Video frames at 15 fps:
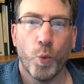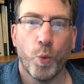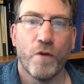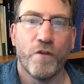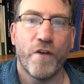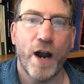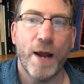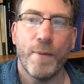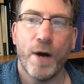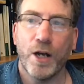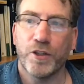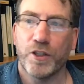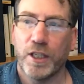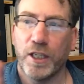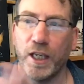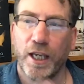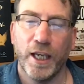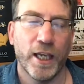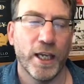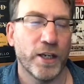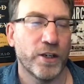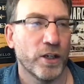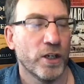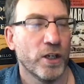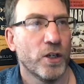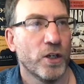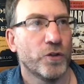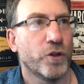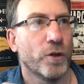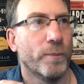were very much geared
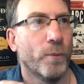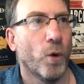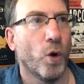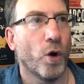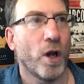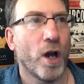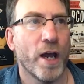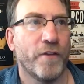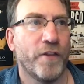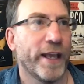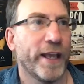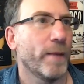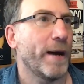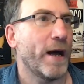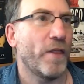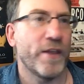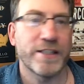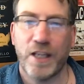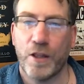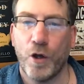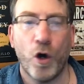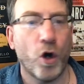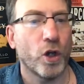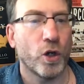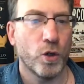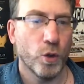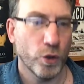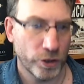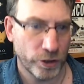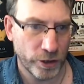to more kind of thinking about things like the
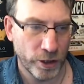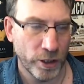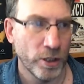Holocaust.